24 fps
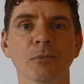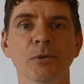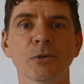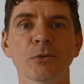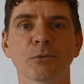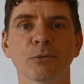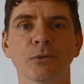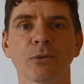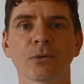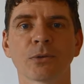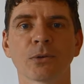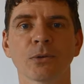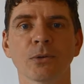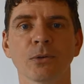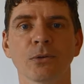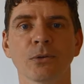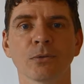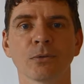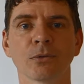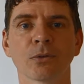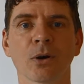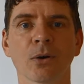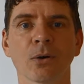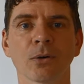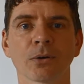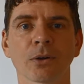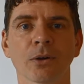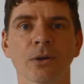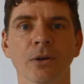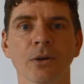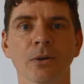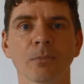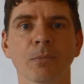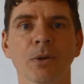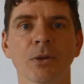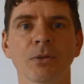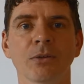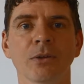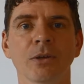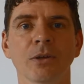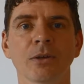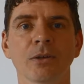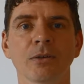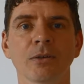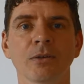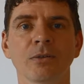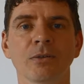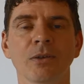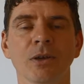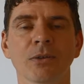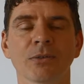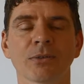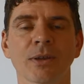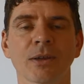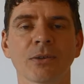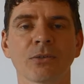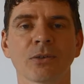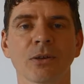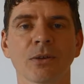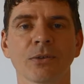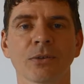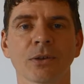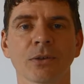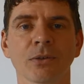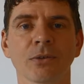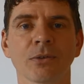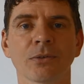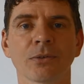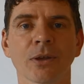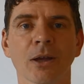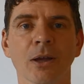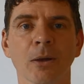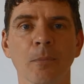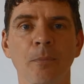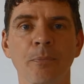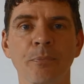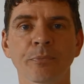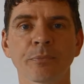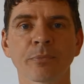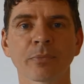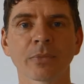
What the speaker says: Different schools of thought on it, but the essentials are the same.